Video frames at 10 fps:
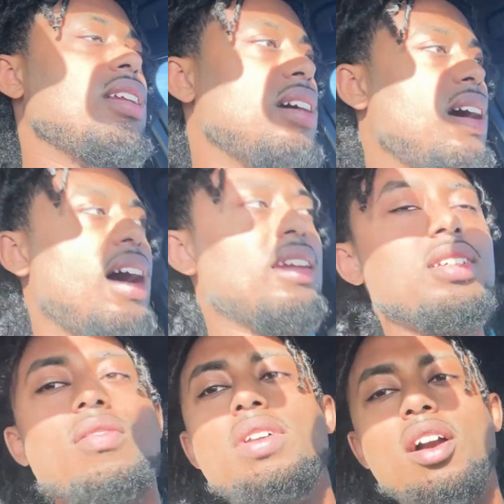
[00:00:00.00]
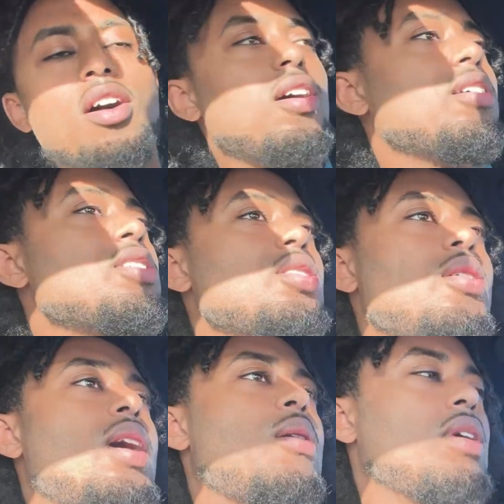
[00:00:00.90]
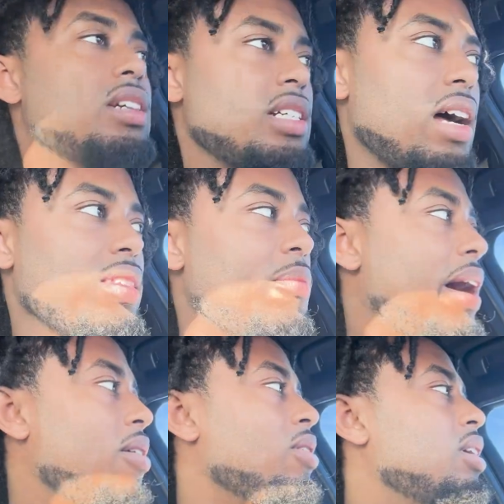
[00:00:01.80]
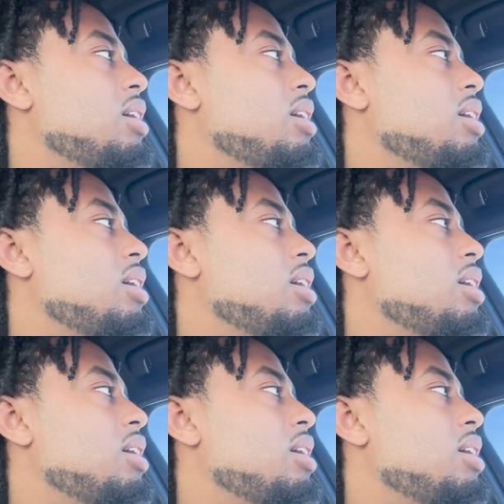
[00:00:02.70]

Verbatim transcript: the kindness of their heart. So I want to shout them out.